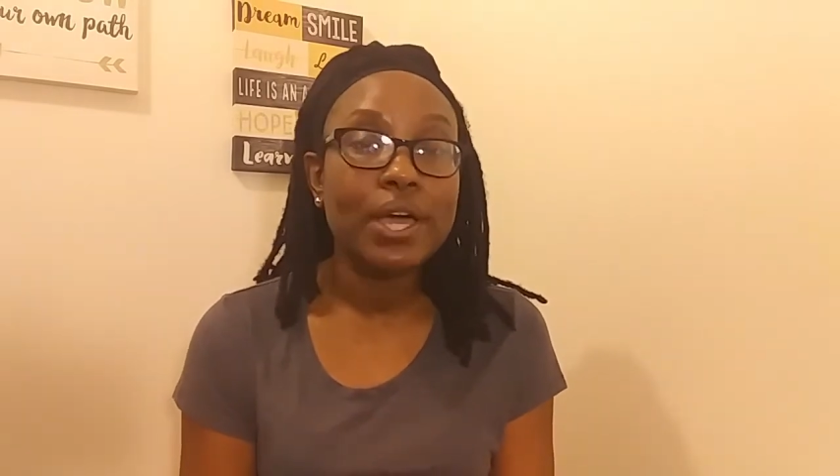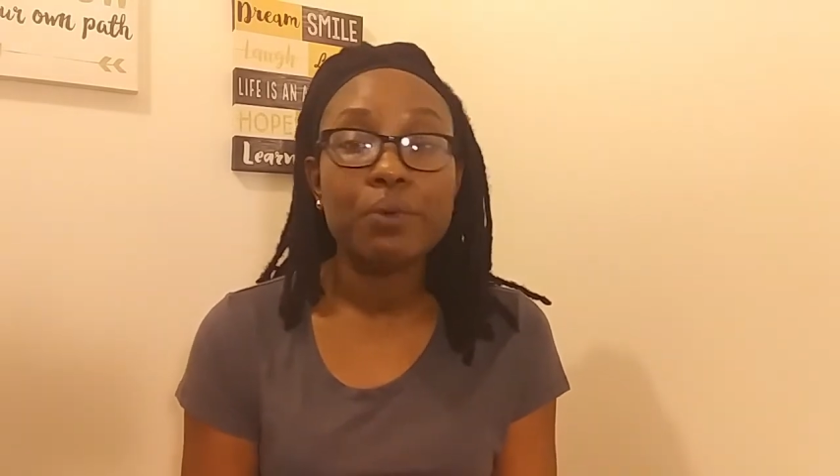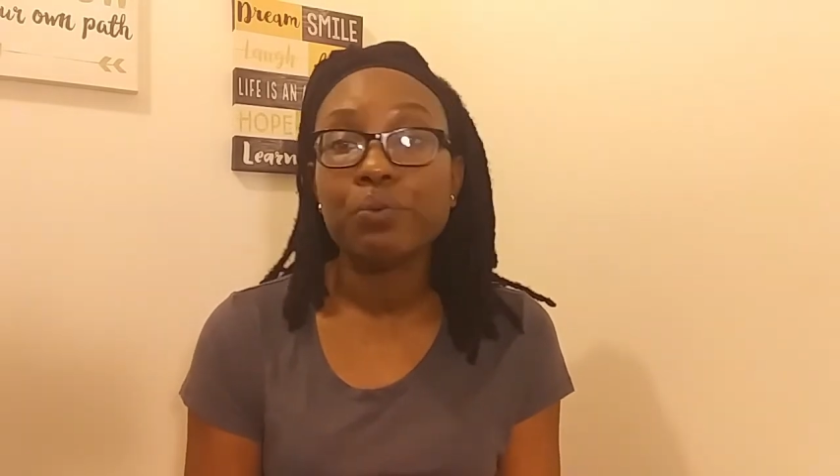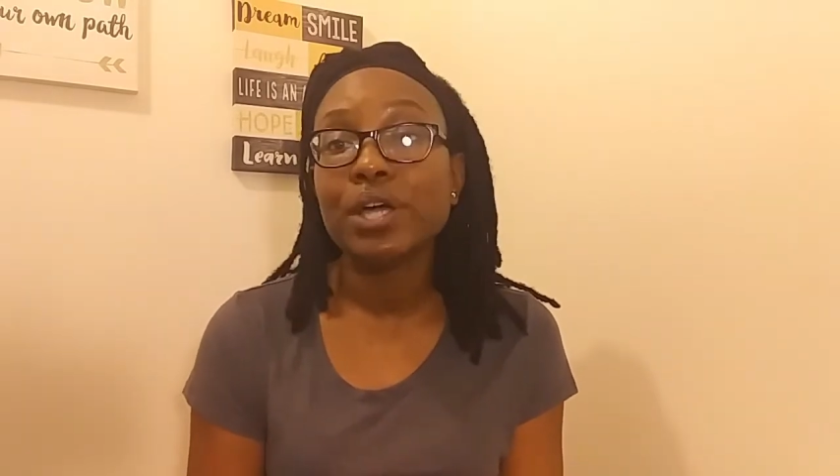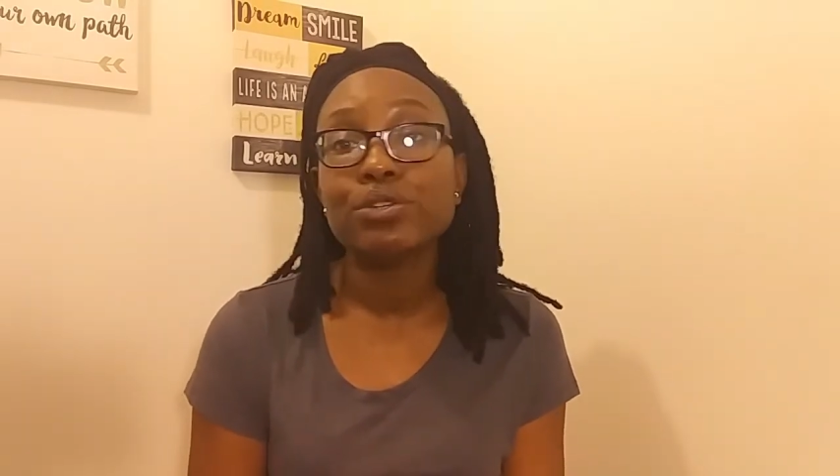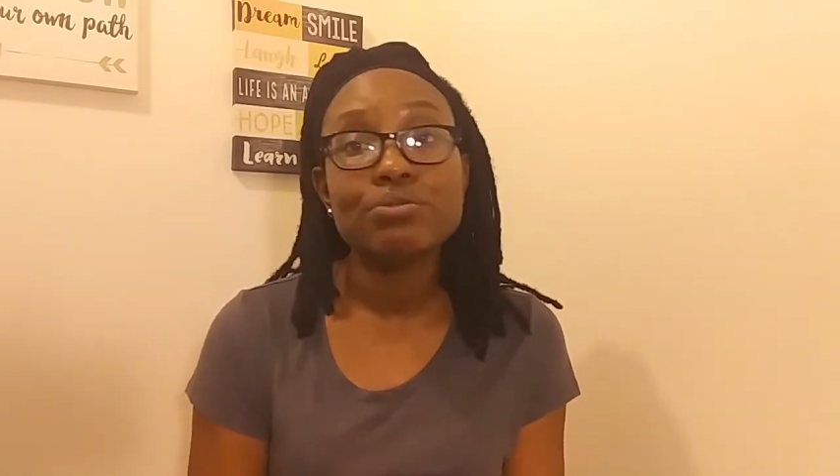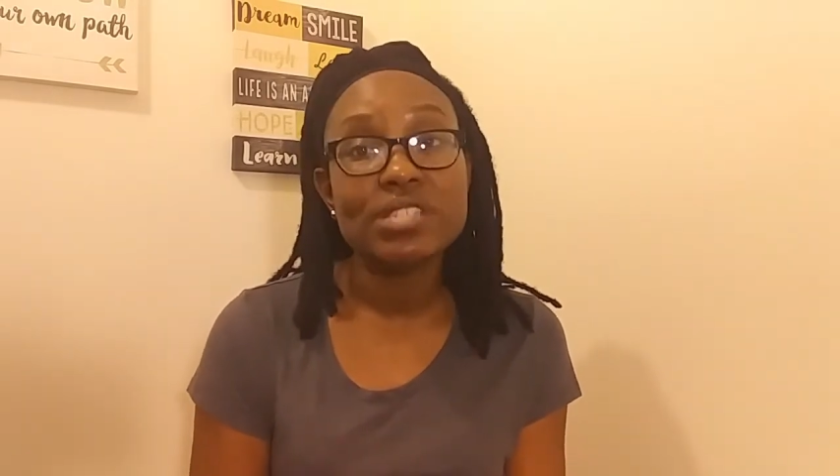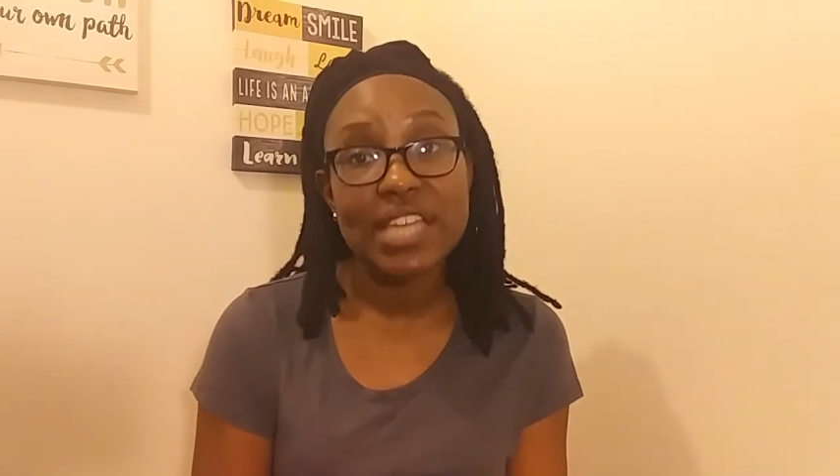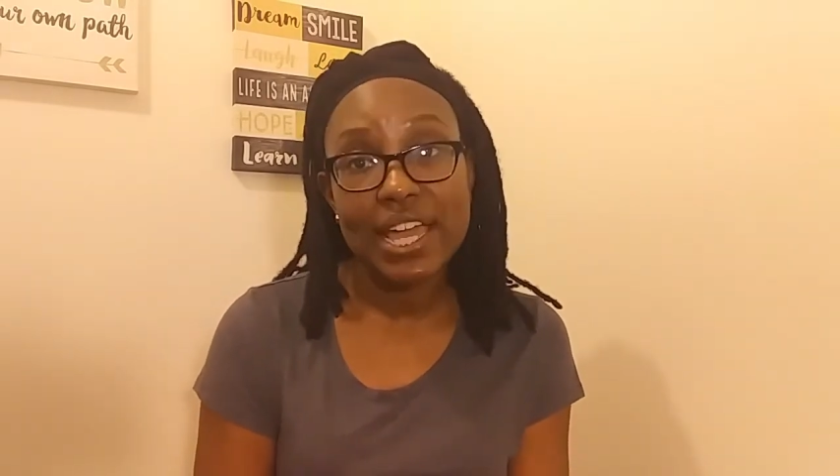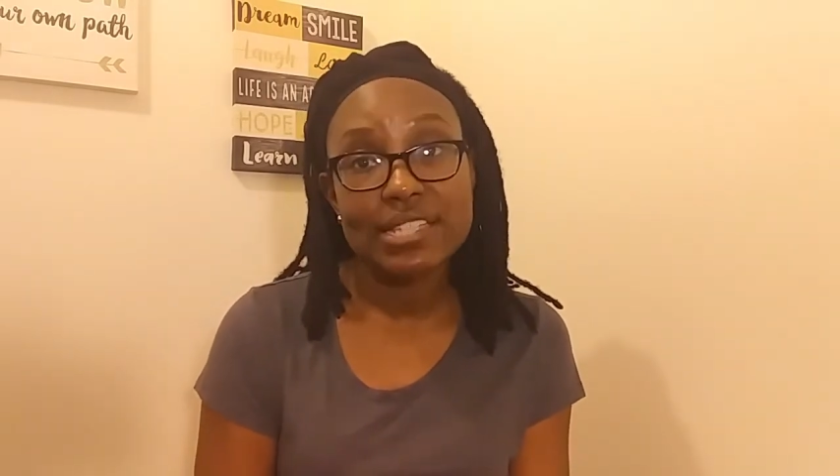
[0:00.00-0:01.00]
and what you
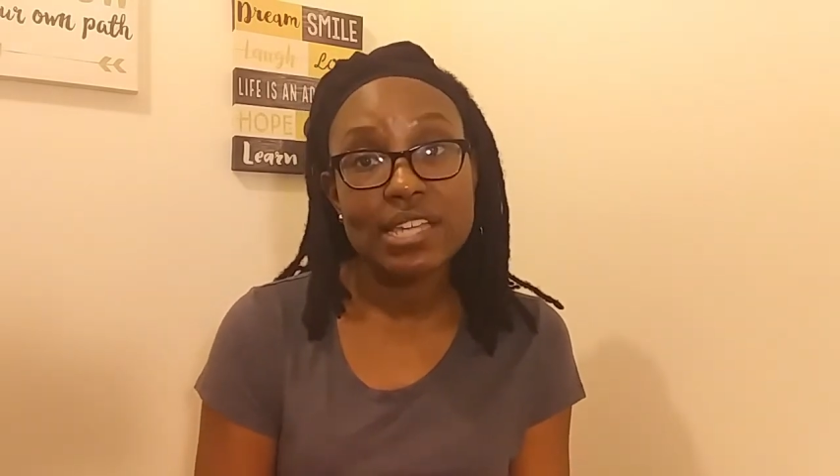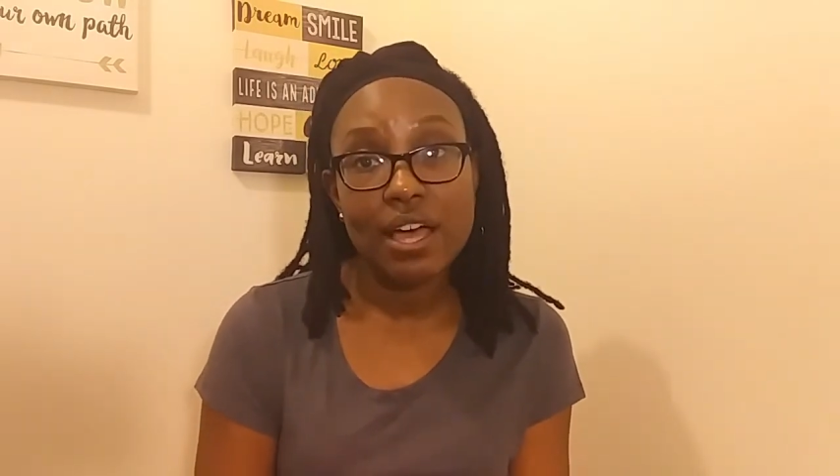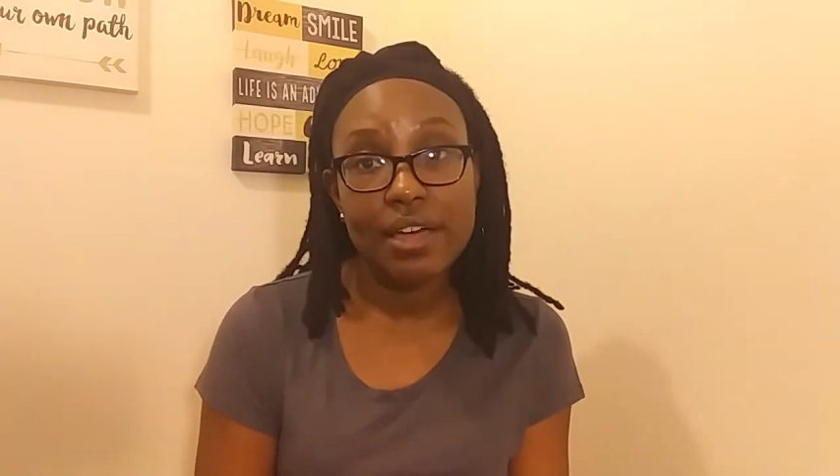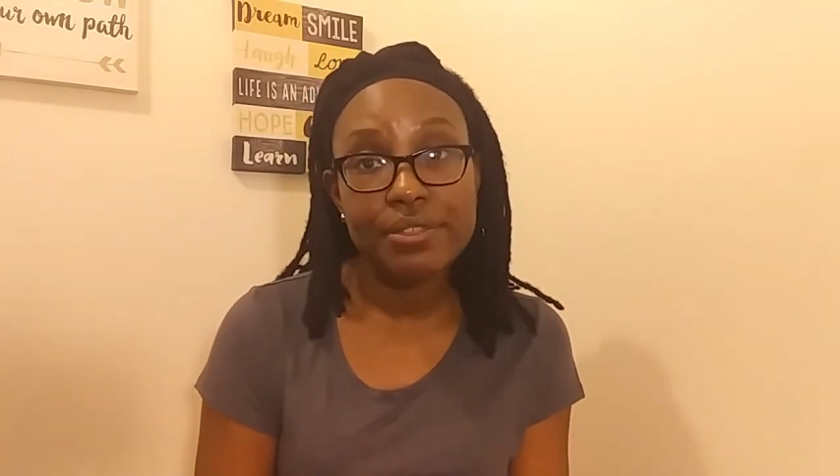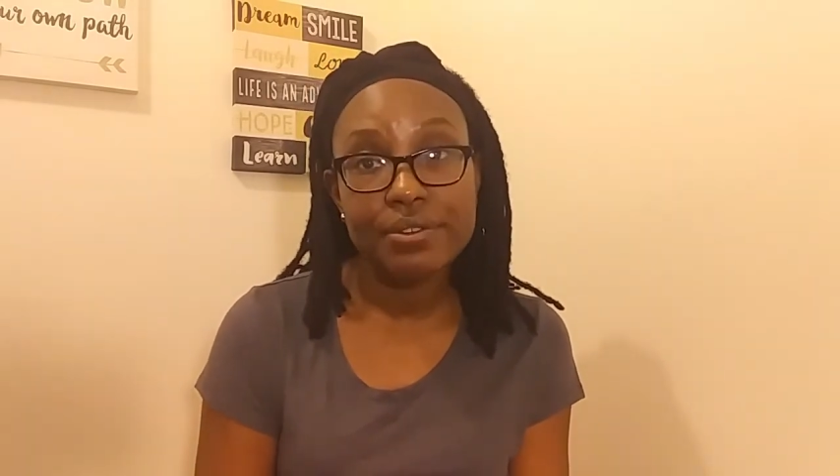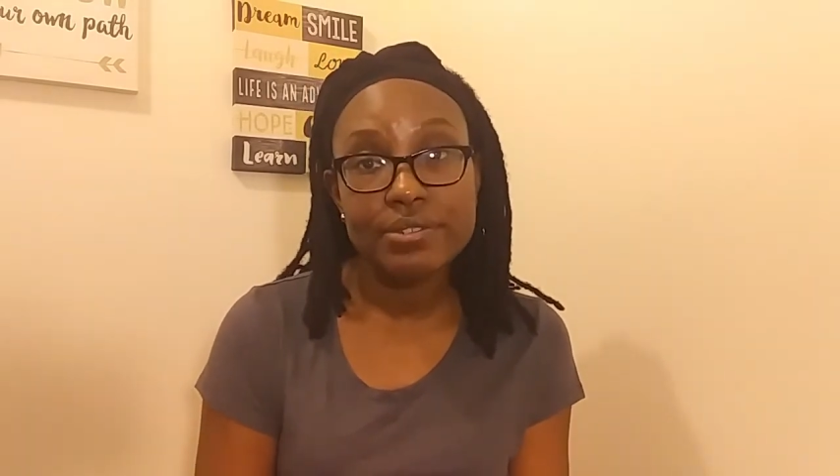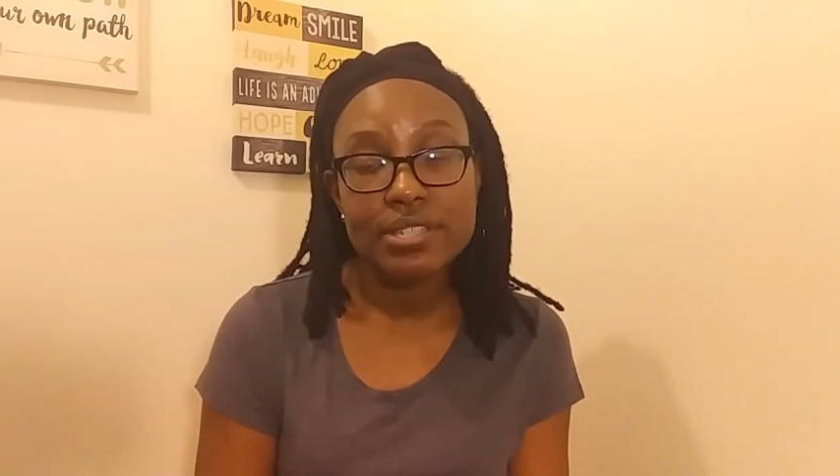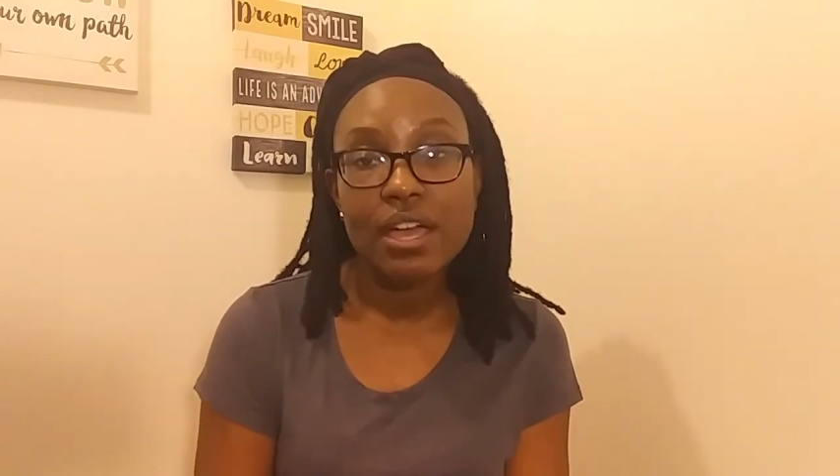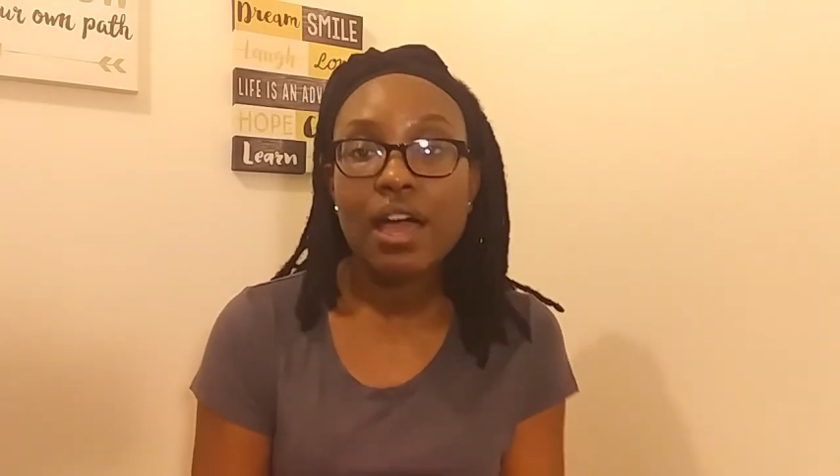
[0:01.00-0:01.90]
say to others,